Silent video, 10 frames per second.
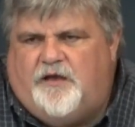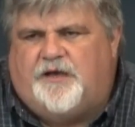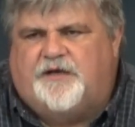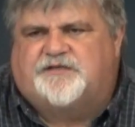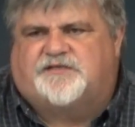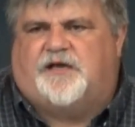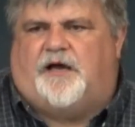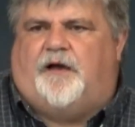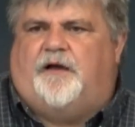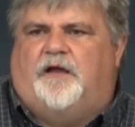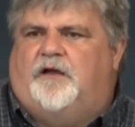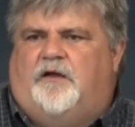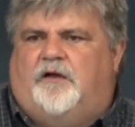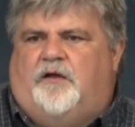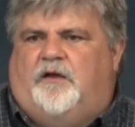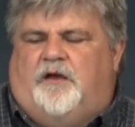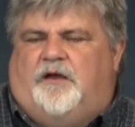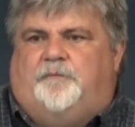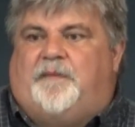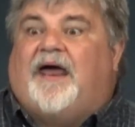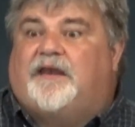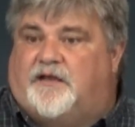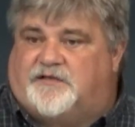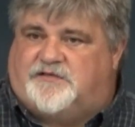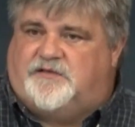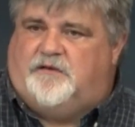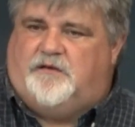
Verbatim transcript: is uh, madness